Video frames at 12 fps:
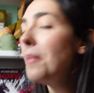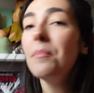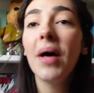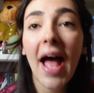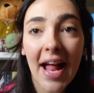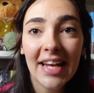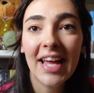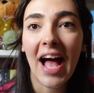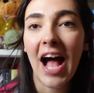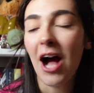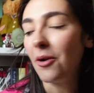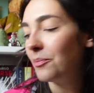But
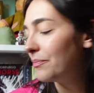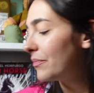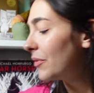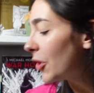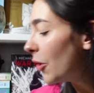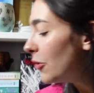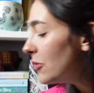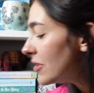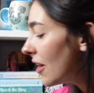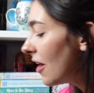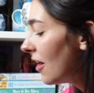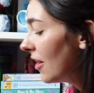anyhow, those
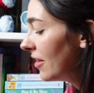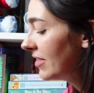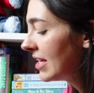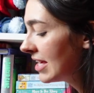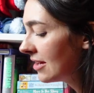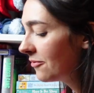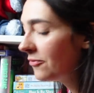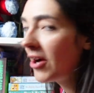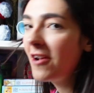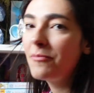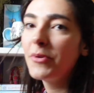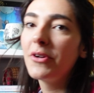are the
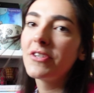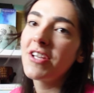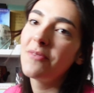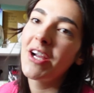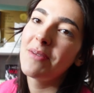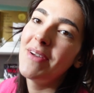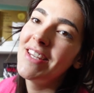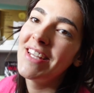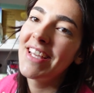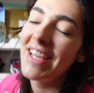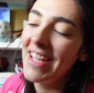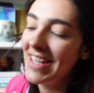5 books I'm
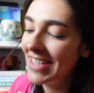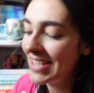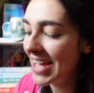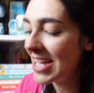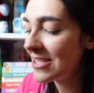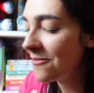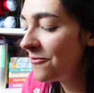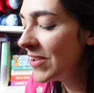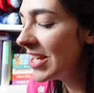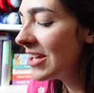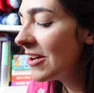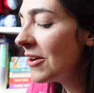recommending in today's
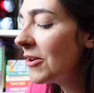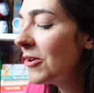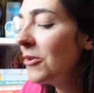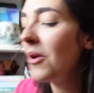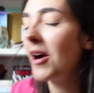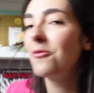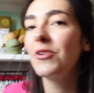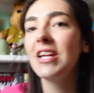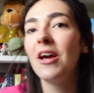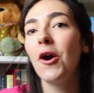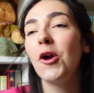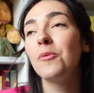video. I
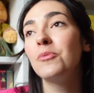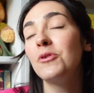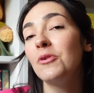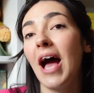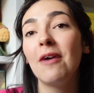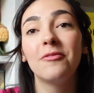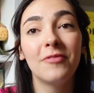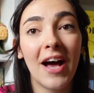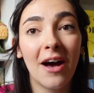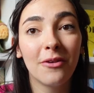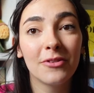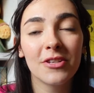really hope you have
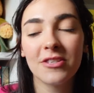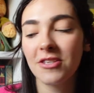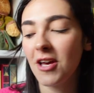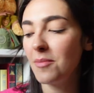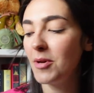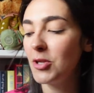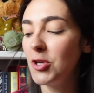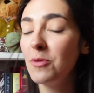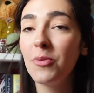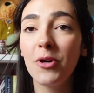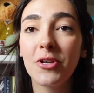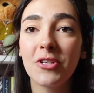found some new
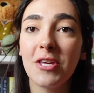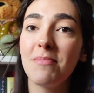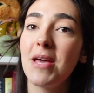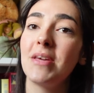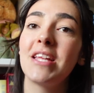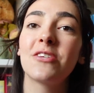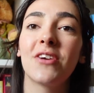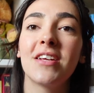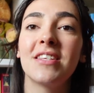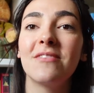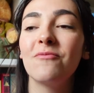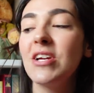books that you may be
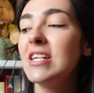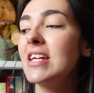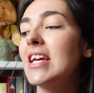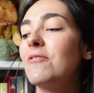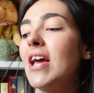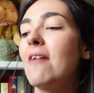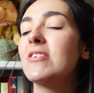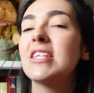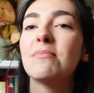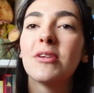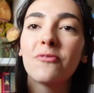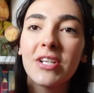interested in reading if you have a
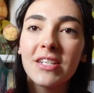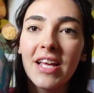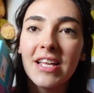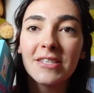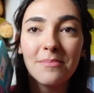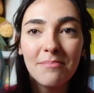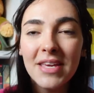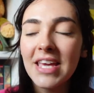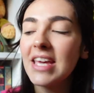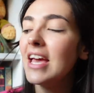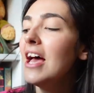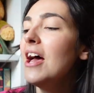similar reading taste to
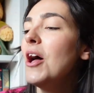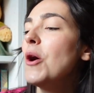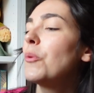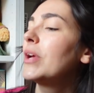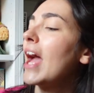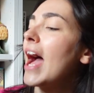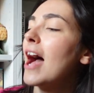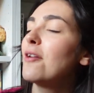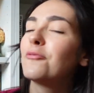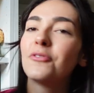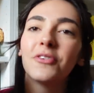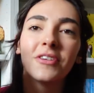me. We
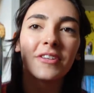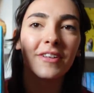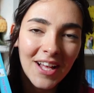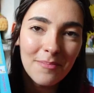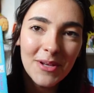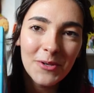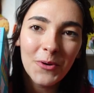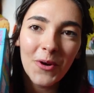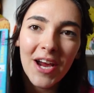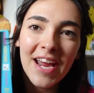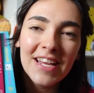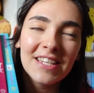have a middle
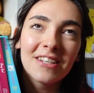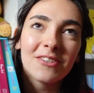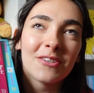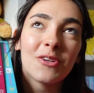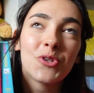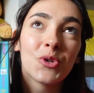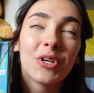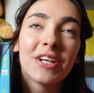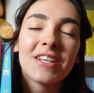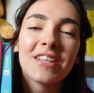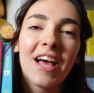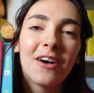grade, just a
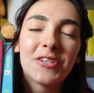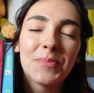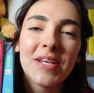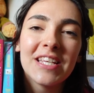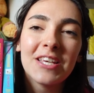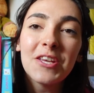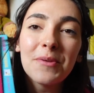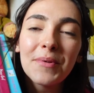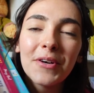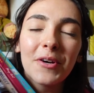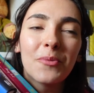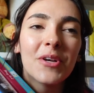joyous LGBTQ
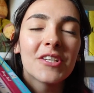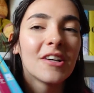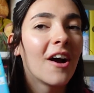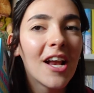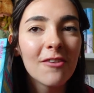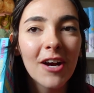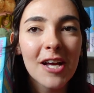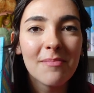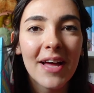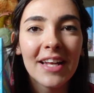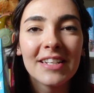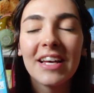book, which I highly
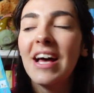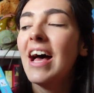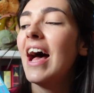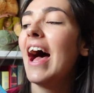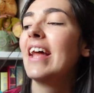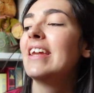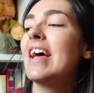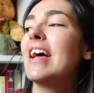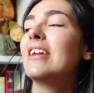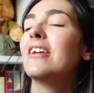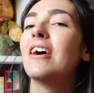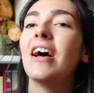recommend, and
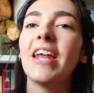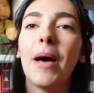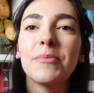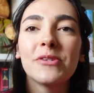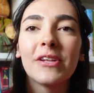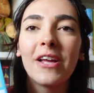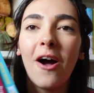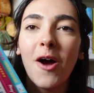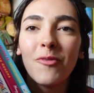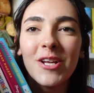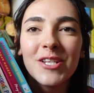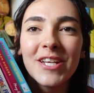then an absolutely
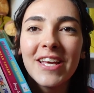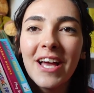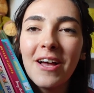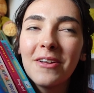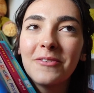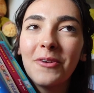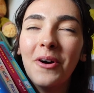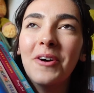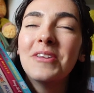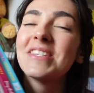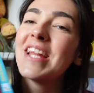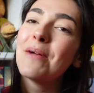heart-wrenching
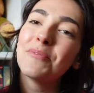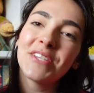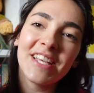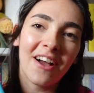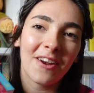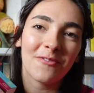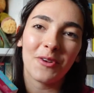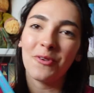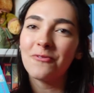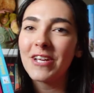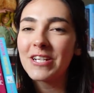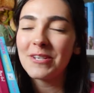celebrity kind of
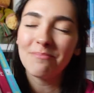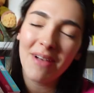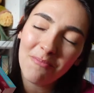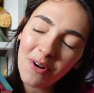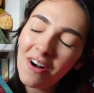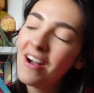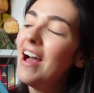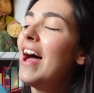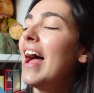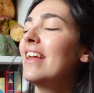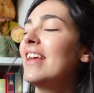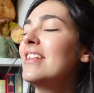non-fiction memoir,
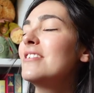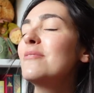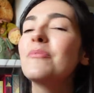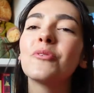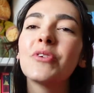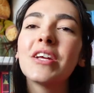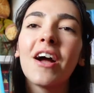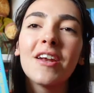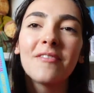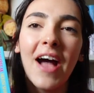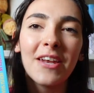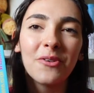and then some 3
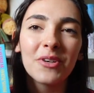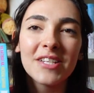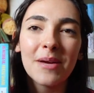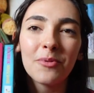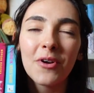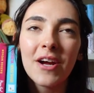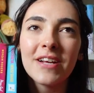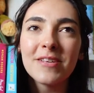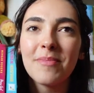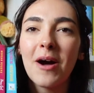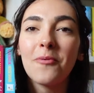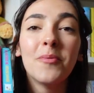kind of adult contemporaries
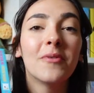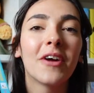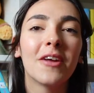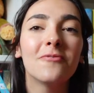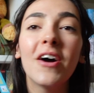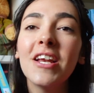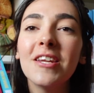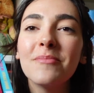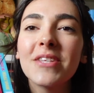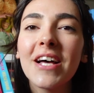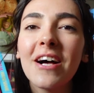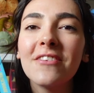about women kind of finding
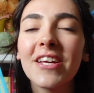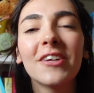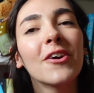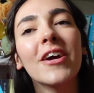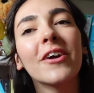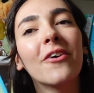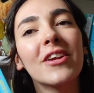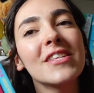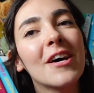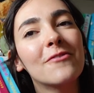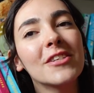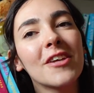themselves and going on a
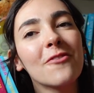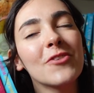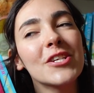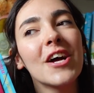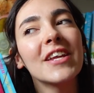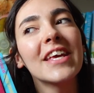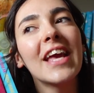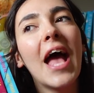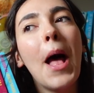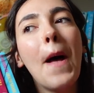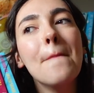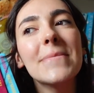self-discovery journey,
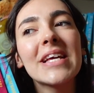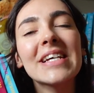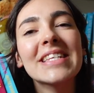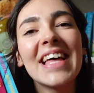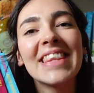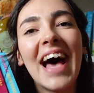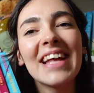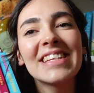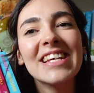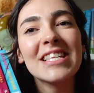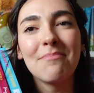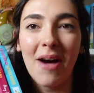because that
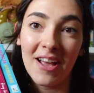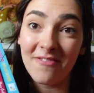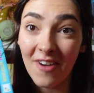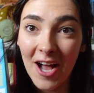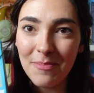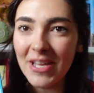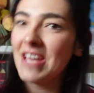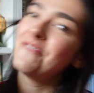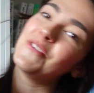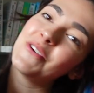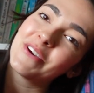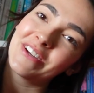is my vibe,
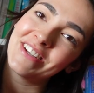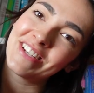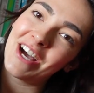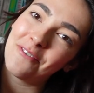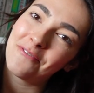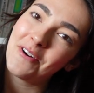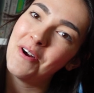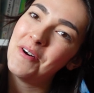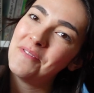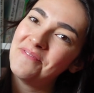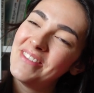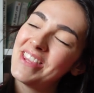if you couldn't tell
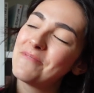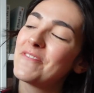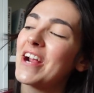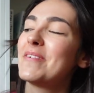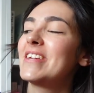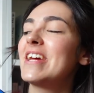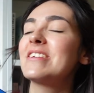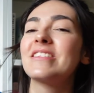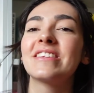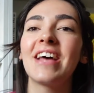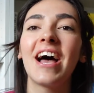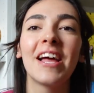from the
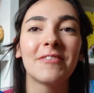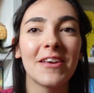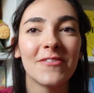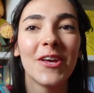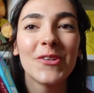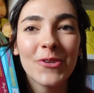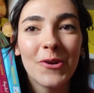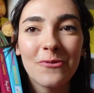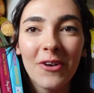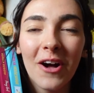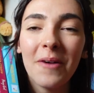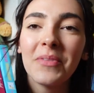recommendations that I have given so
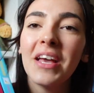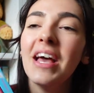far.